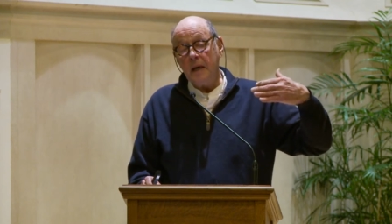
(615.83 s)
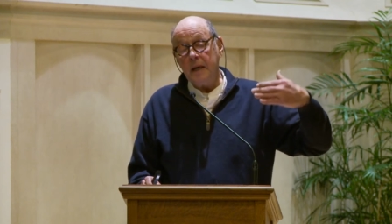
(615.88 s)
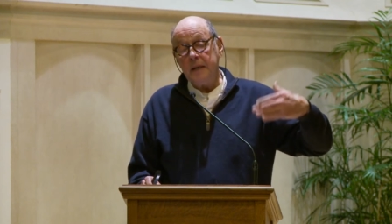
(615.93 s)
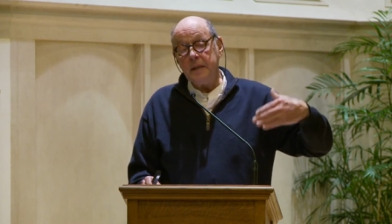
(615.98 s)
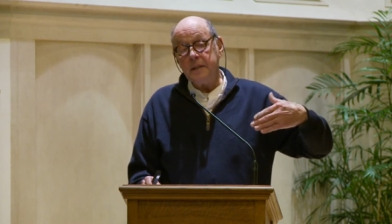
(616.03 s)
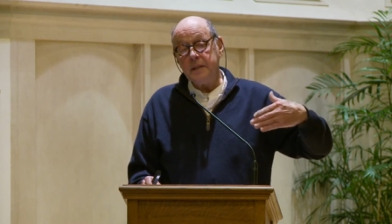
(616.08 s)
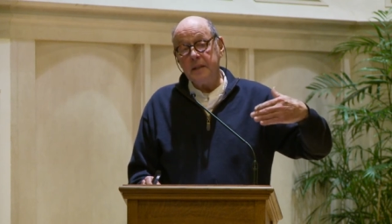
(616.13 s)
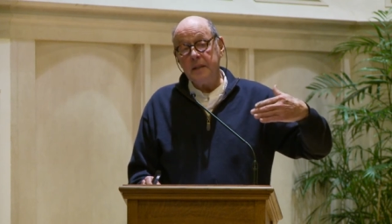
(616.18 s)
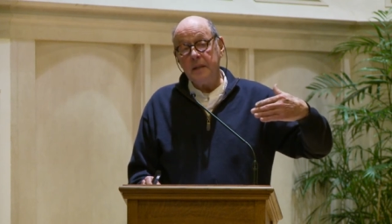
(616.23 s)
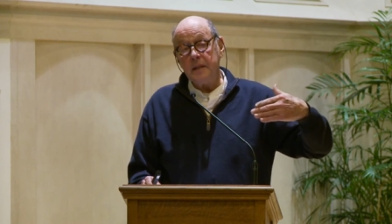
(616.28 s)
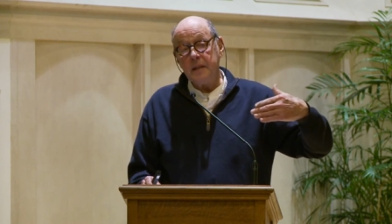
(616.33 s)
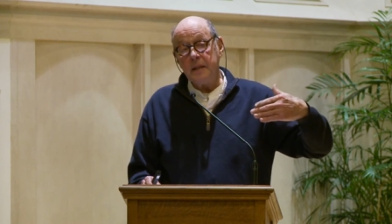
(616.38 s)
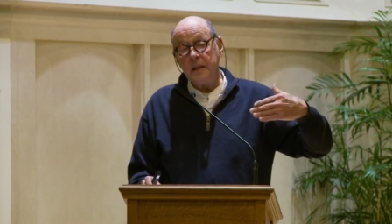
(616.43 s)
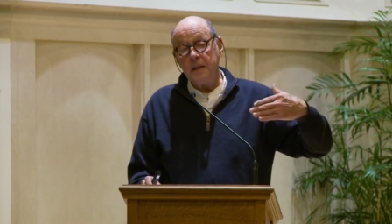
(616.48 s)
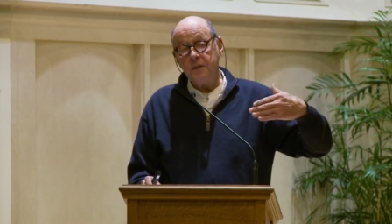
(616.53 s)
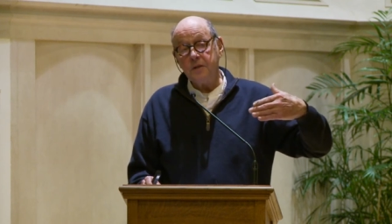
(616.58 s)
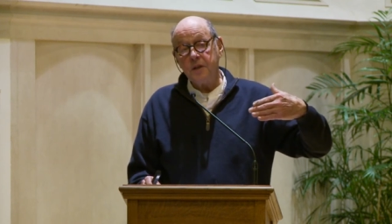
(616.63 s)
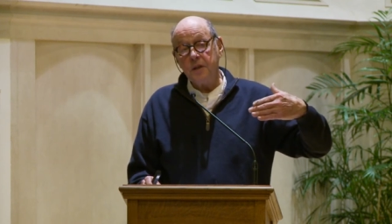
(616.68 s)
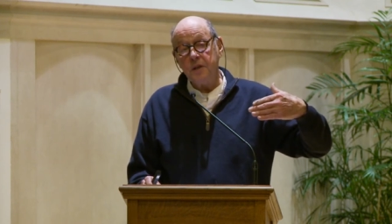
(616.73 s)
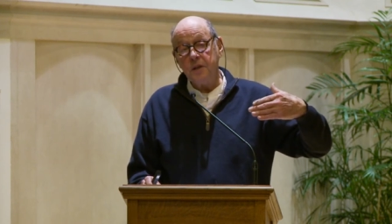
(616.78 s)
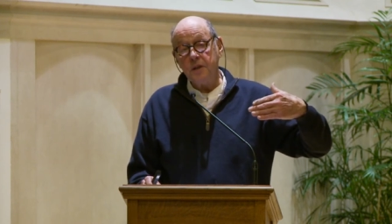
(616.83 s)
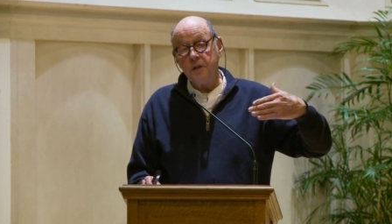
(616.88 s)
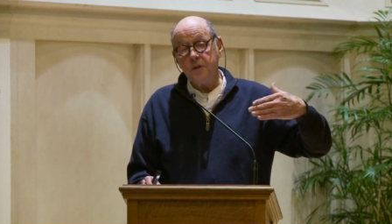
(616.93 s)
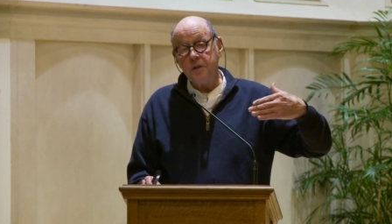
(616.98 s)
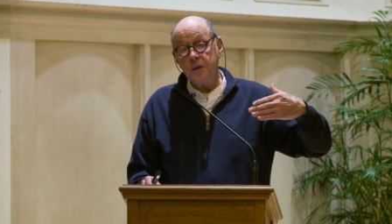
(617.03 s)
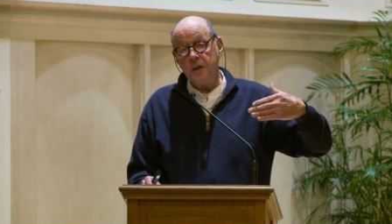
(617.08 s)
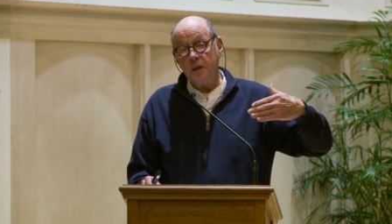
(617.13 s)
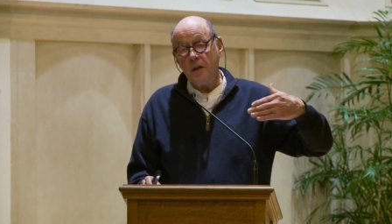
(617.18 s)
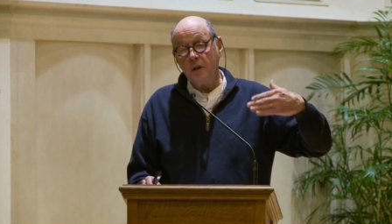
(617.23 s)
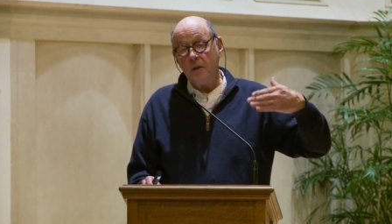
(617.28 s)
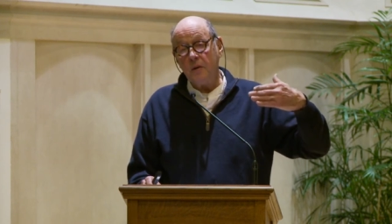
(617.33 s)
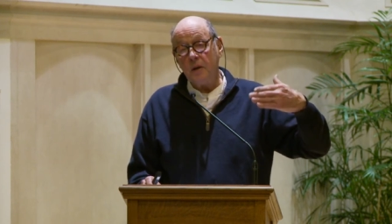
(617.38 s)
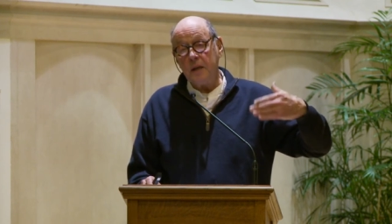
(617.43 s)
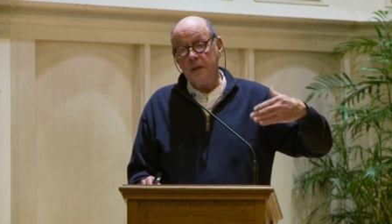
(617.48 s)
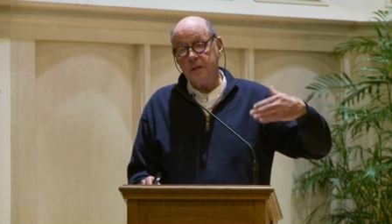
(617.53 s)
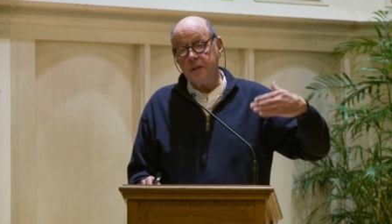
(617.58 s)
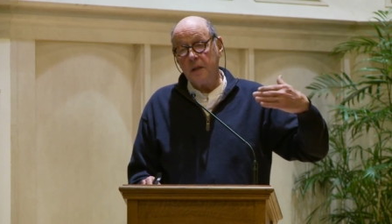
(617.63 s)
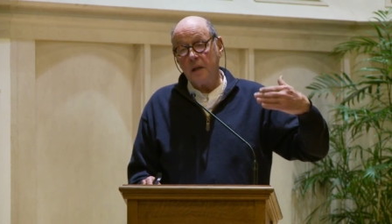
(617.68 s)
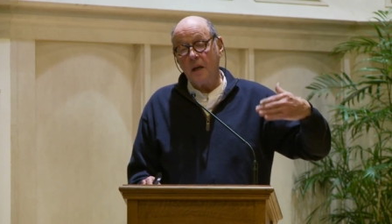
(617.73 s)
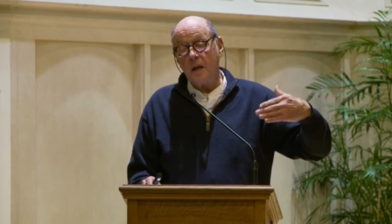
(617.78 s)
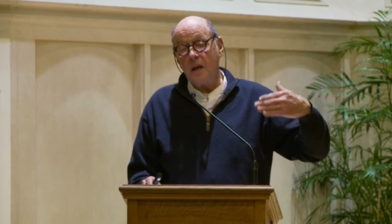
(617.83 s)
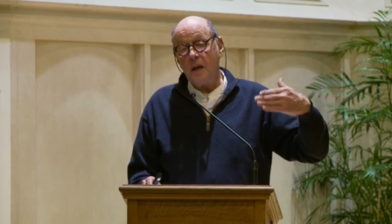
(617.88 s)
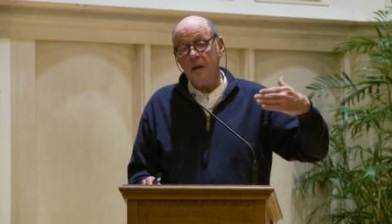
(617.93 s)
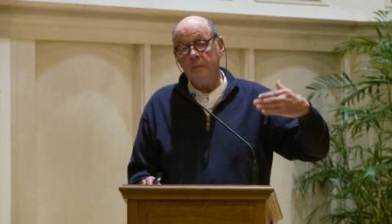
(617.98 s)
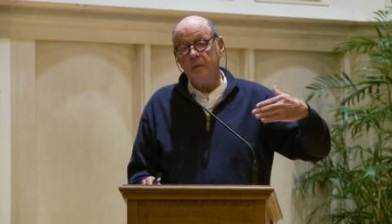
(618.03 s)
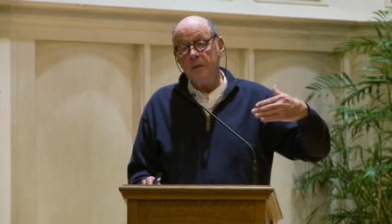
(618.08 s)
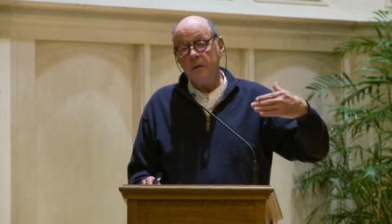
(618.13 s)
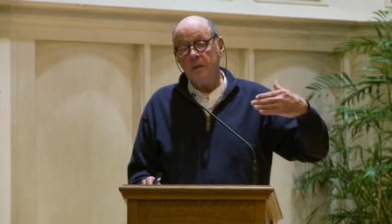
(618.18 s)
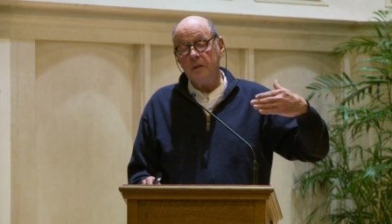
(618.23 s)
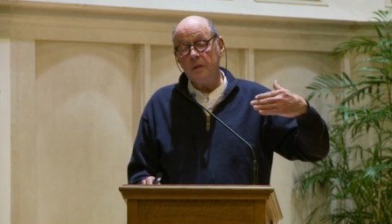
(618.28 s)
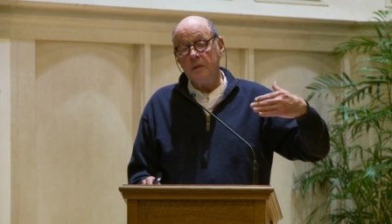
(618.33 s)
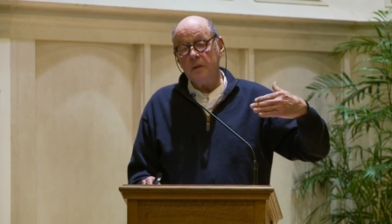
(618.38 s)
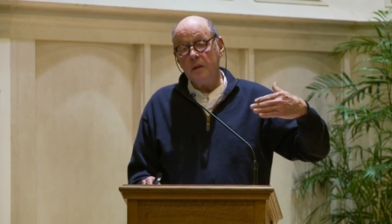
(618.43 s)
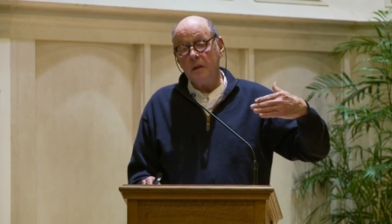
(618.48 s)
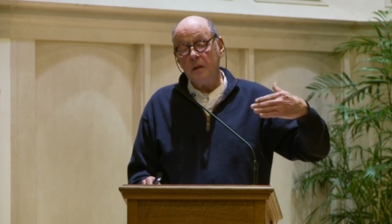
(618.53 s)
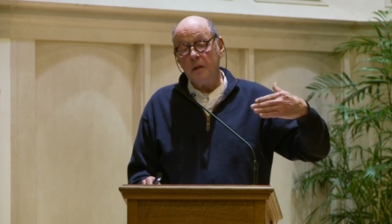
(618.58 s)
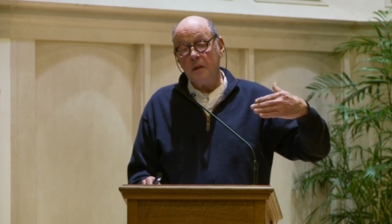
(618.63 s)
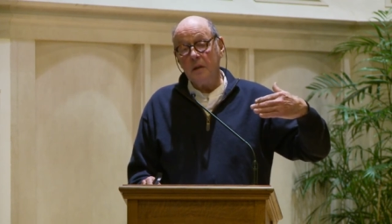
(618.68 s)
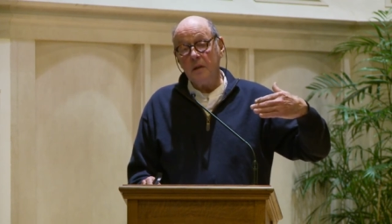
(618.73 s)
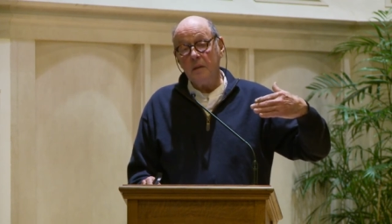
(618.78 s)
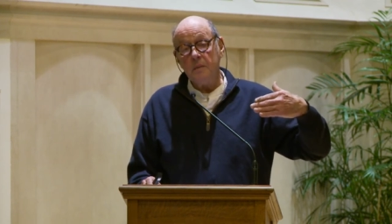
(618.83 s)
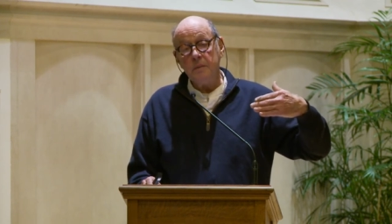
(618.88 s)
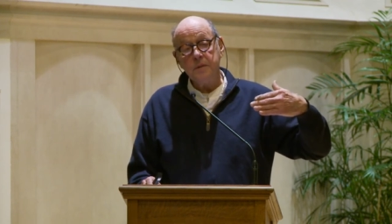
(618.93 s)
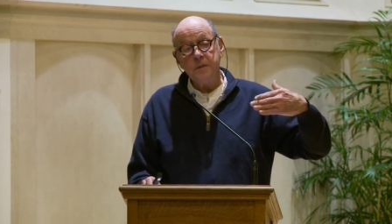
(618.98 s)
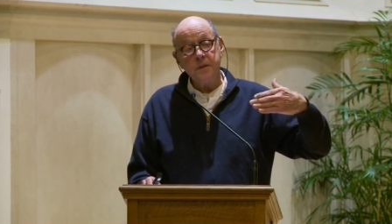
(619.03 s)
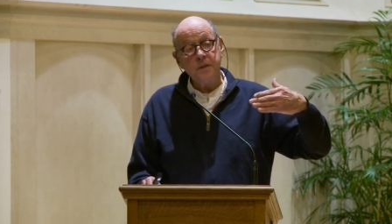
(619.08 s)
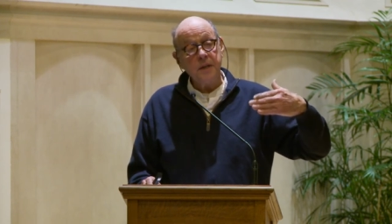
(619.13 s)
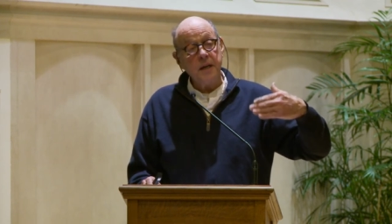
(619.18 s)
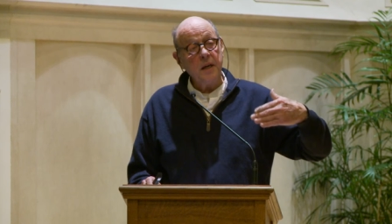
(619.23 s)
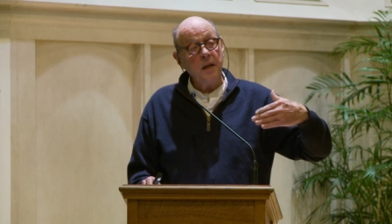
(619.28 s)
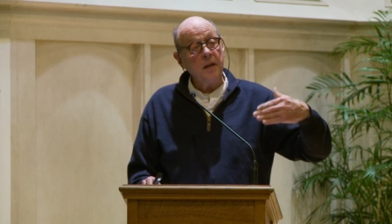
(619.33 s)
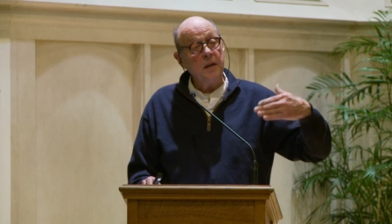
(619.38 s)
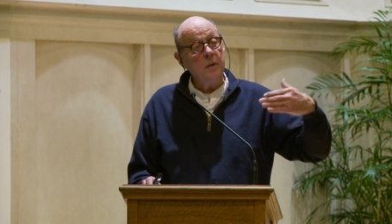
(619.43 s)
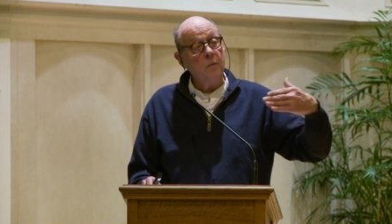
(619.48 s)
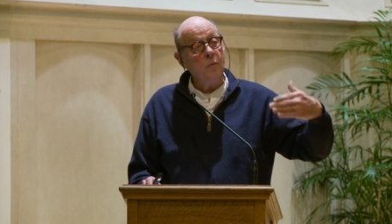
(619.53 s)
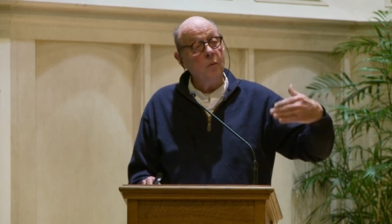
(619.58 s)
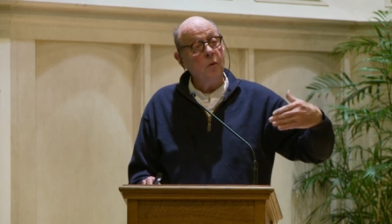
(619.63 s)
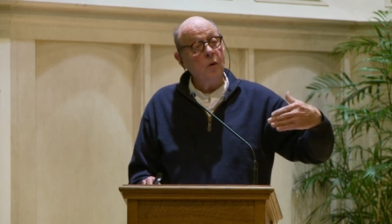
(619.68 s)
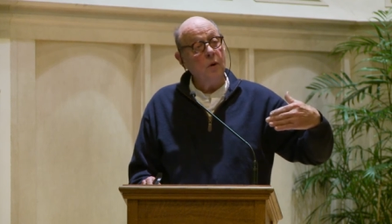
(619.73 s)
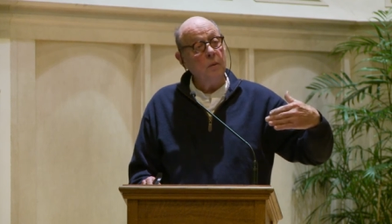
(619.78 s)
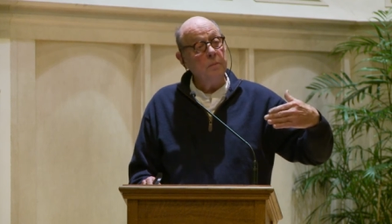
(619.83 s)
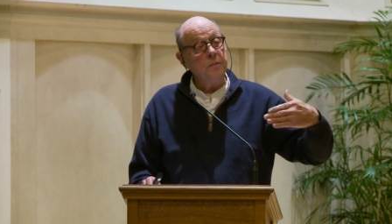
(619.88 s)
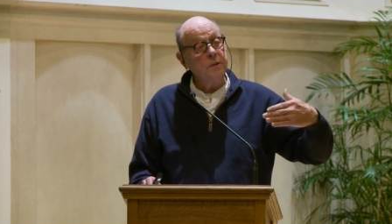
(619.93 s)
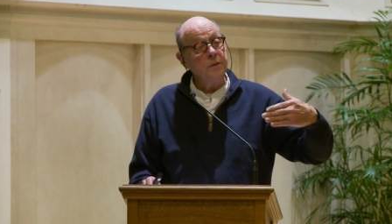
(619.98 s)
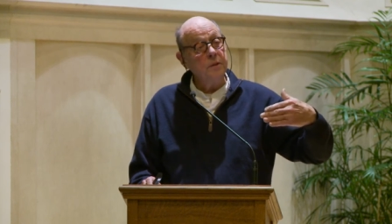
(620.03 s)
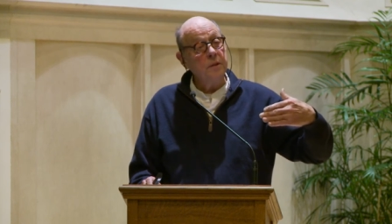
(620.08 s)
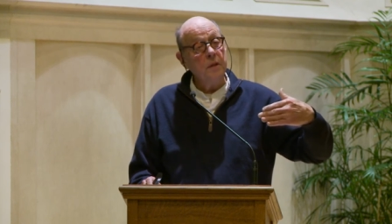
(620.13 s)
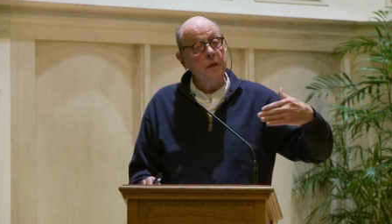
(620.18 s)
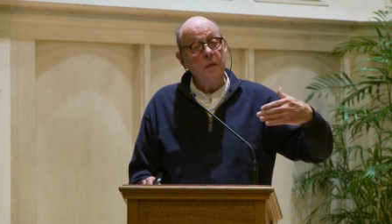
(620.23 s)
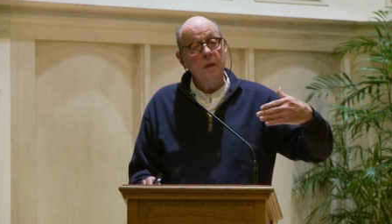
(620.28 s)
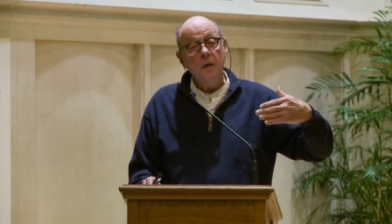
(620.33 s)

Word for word: 18,000 years ago as the climate uh, steadily warms,